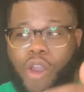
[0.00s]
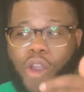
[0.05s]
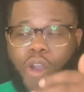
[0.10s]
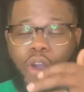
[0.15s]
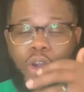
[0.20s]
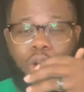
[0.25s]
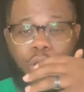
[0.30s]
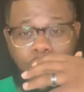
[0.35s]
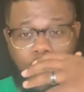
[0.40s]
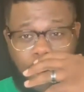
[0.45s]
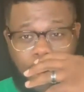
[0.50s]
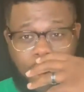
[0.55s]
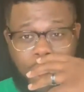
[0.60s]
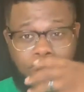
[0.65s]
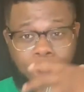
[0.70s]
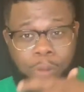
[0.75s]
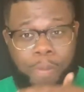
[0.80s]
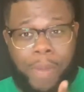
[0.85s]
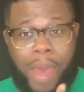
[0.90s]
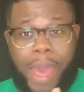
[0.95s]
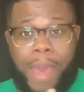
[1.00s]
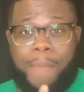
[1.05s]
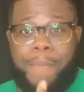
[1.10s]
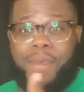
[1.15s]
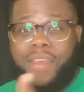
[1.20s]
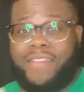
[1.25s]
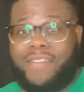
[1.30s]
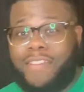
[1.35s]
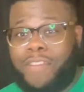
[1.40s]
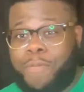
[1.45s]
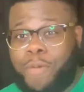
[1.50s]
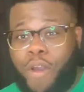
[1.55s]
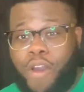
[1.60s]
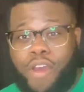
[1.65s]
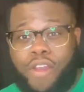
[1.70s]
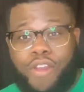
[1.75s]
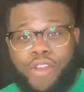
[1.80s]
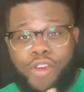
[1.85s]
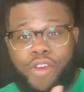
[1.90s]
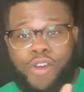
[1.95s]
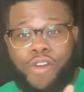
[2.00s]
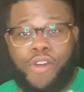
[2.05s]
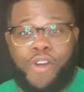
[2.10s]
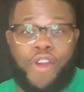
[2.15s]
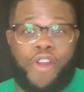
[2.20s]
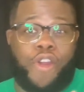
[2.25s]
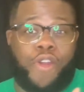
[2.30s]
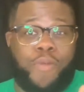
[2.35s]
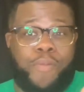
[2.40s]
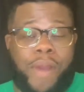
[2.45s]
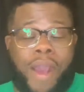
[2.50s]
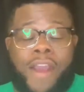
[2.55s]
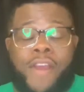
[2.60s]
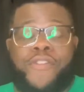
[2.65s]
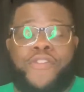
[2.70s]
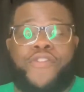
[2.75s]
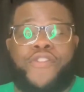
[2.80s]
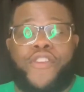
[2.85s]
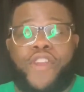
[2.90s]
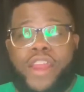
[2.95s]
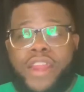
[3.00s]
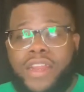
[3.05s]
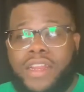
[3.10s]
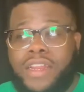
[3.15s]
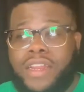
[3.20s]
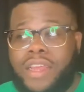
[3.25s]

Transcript: or hurt by a business partner or hurt by a friend,